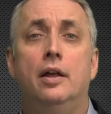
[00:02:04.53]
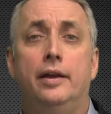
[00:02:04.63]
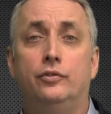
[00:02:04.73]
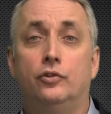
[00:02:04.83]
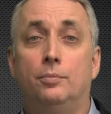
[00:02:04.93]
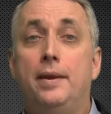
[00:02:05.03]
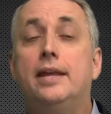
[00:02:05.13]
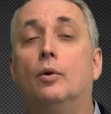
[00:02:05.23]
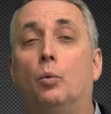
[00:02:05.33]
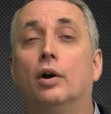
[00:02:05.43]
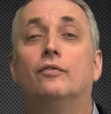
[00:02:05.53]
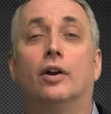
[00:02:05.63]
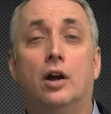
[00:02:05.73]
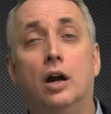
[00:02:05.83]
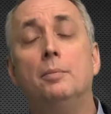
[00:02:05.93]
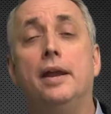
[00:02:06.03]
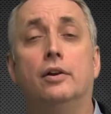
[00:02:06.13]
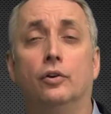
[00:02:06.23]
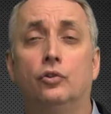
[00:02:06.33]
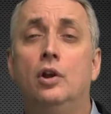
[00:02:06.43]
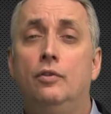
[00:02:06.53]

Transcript: is that to make it work for car makers,